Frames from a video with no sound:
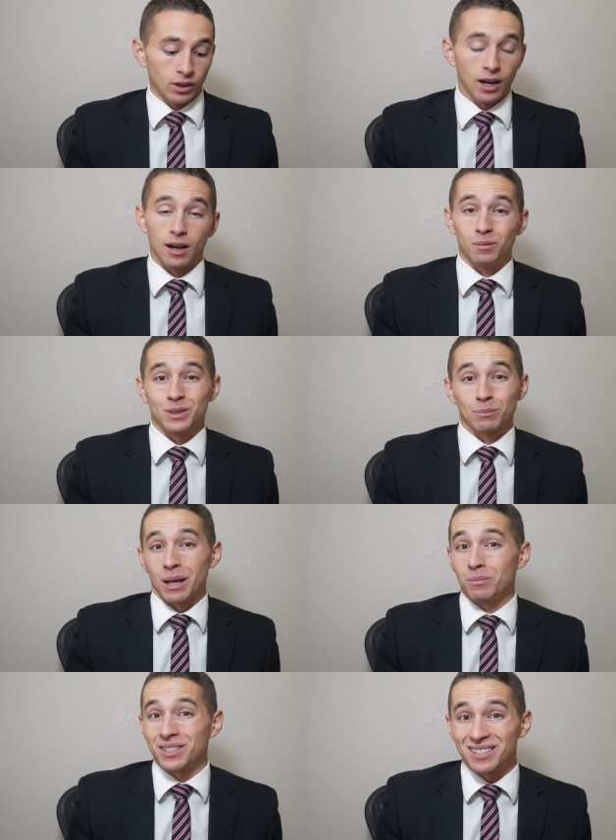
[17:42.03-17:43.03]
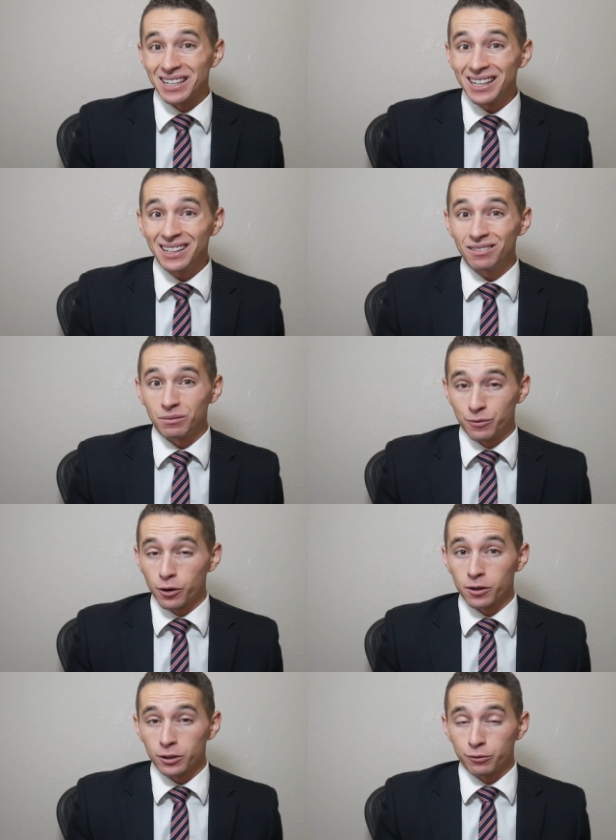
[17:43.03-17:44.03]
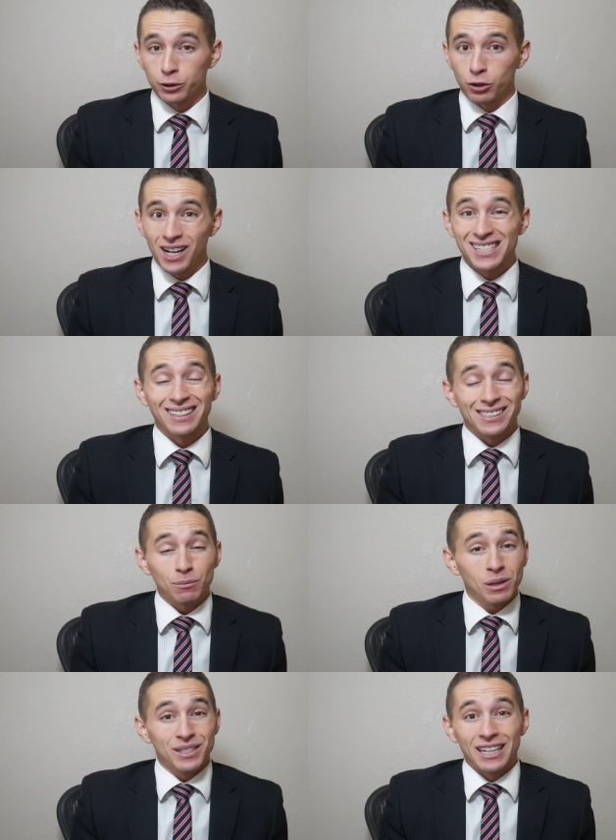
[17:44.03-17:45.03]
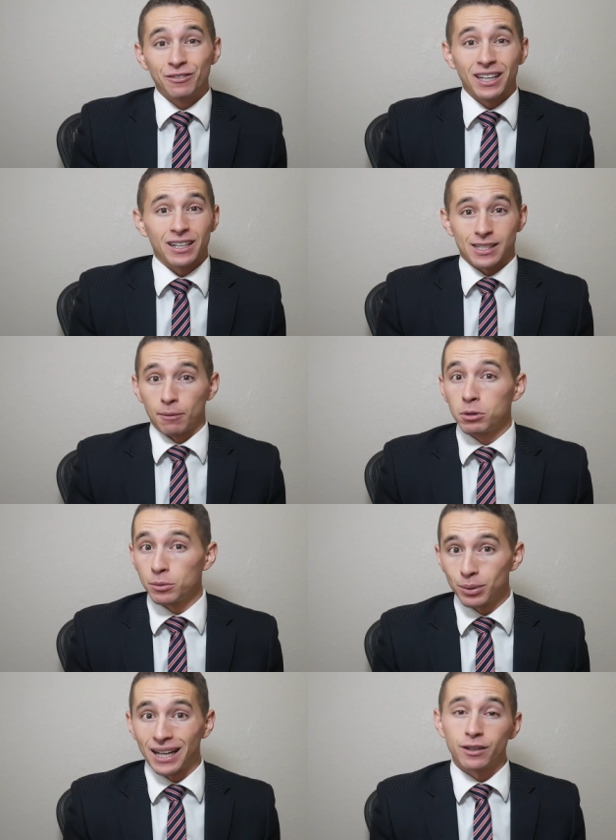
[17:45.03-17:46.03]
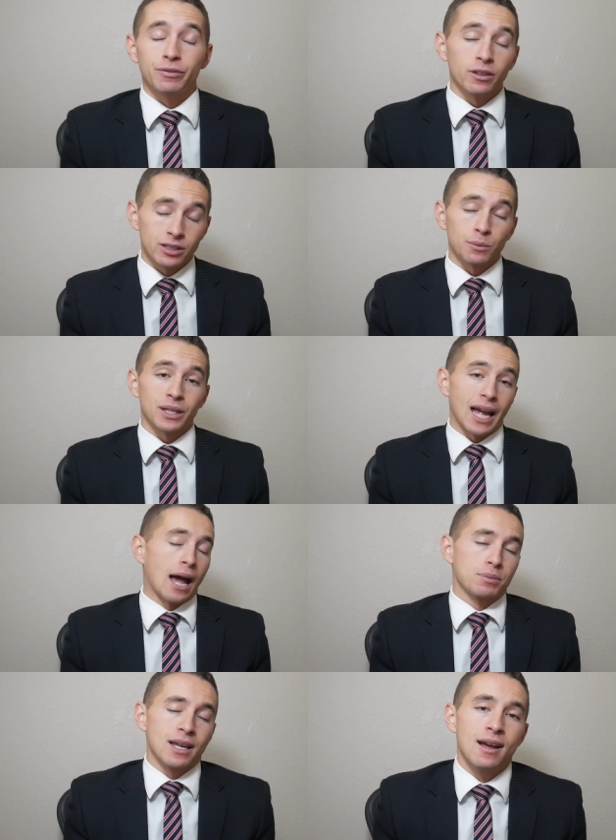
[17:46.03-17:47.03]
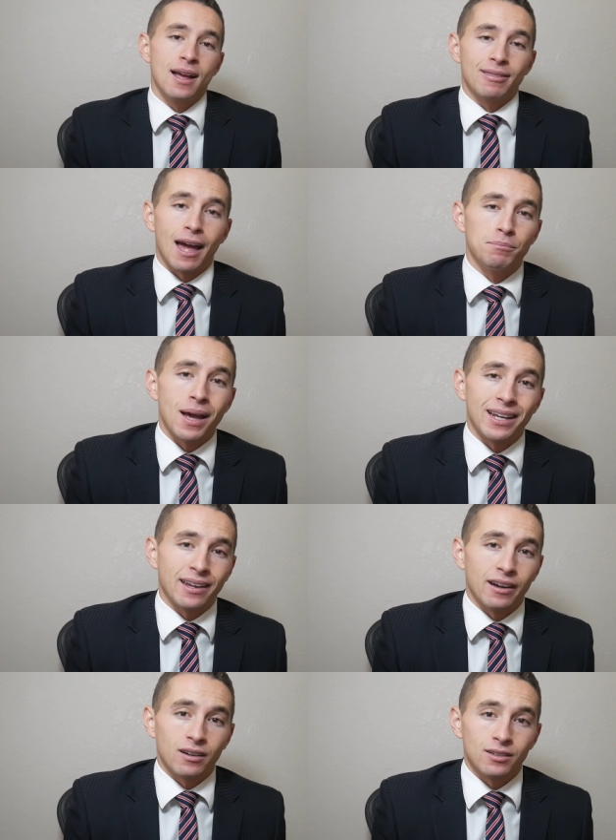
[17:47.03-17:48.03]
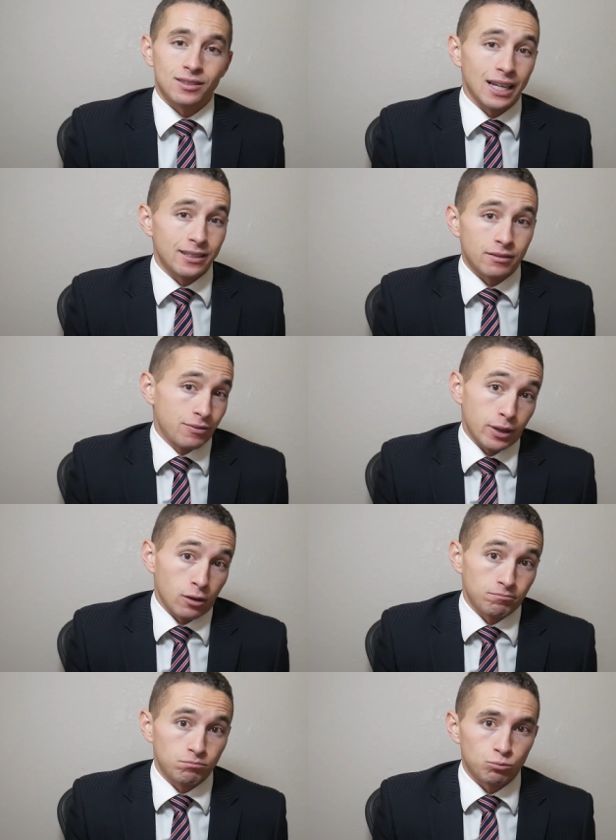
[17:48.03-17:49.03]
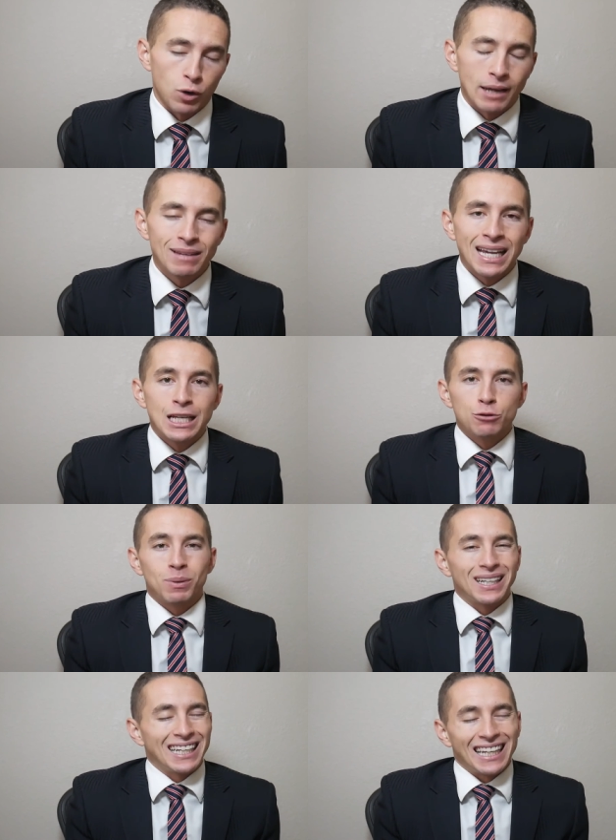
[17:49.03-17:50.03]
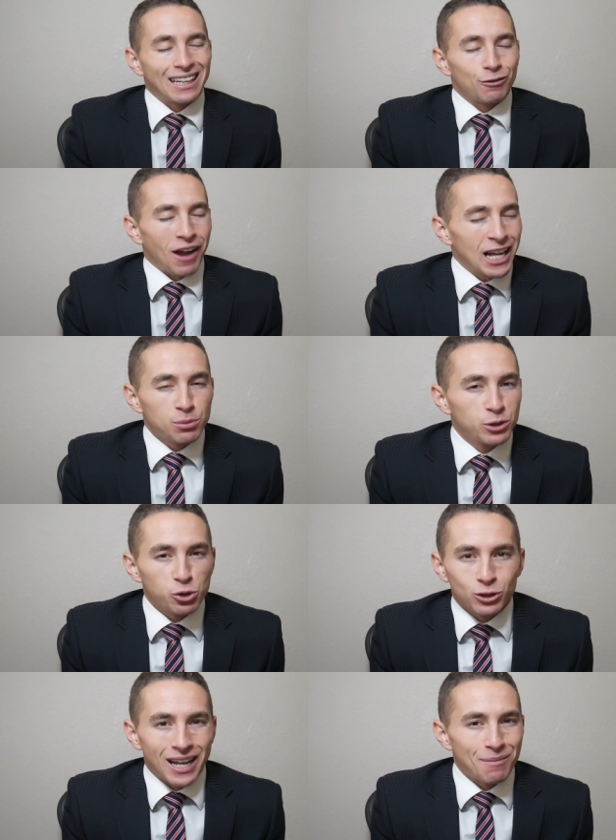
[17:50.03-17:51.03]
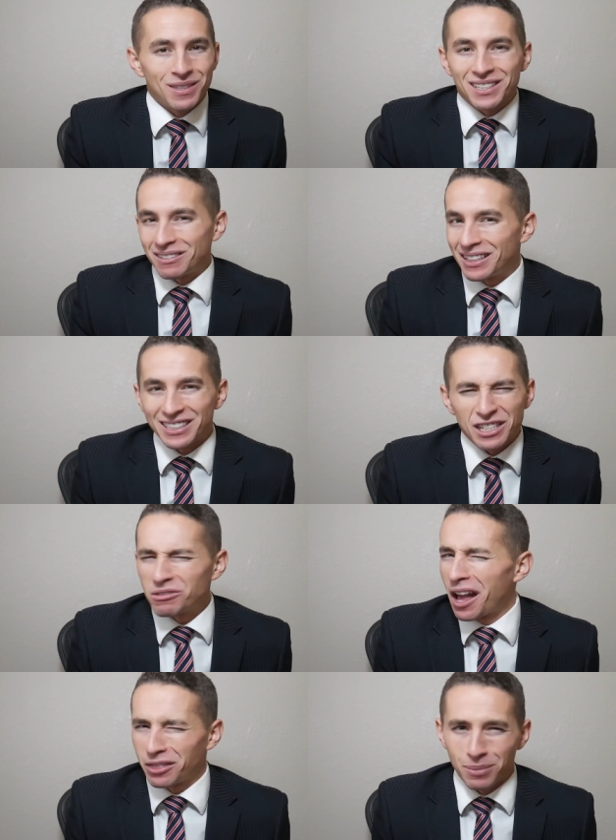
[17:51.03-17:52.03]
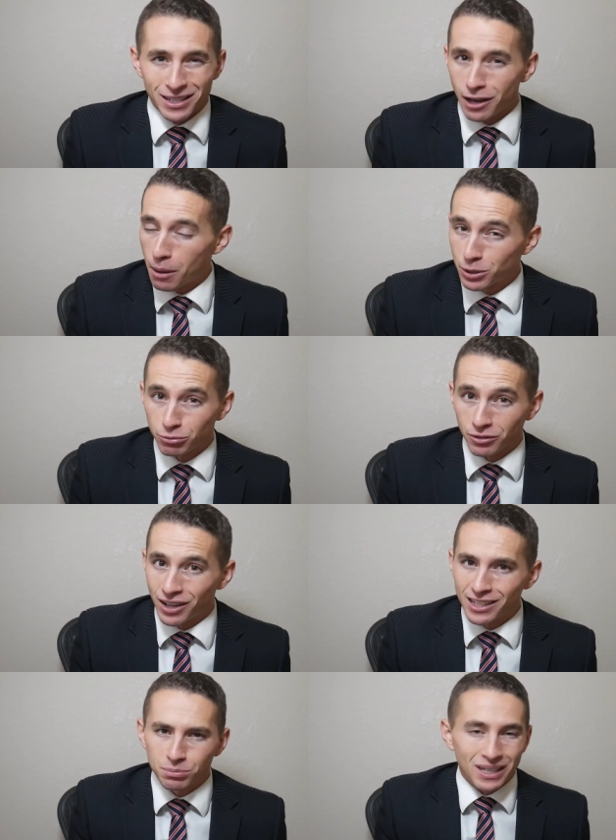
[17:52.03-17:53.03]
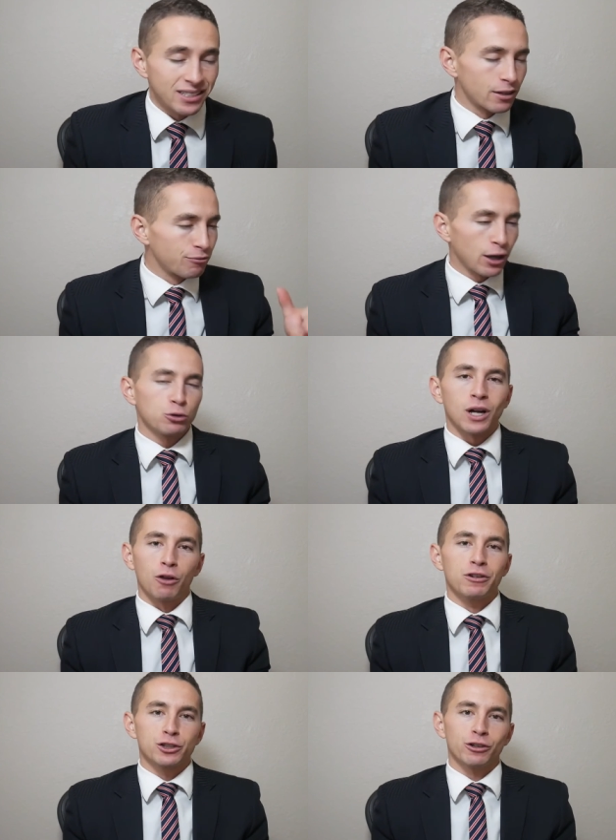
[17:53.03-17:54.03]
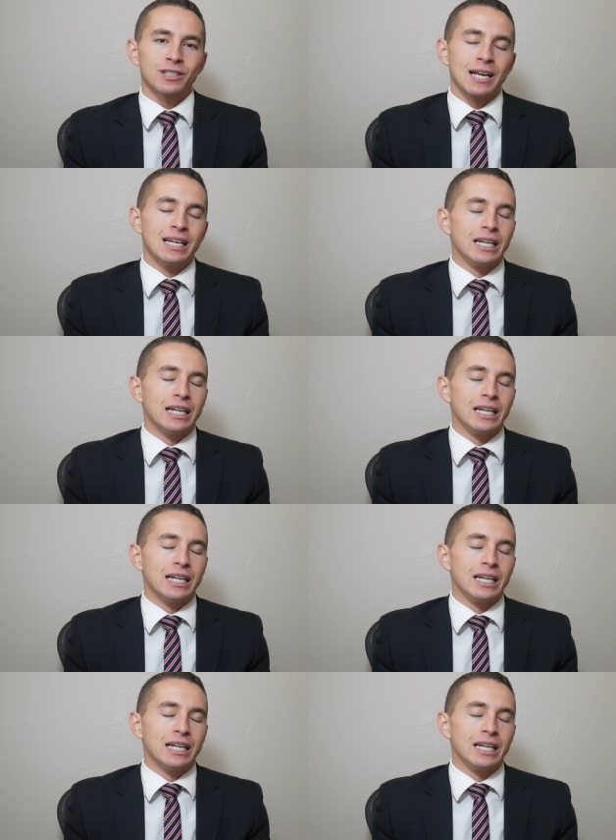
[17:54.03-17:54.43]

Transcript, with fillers: um, sometimes D for, for drugs, and then sometimes they even get a supplement plan to fill some of the gaps that Medicare doesn't fill, right? But the vast majority of the time, this, this is not the best option for feds because the federal health insurance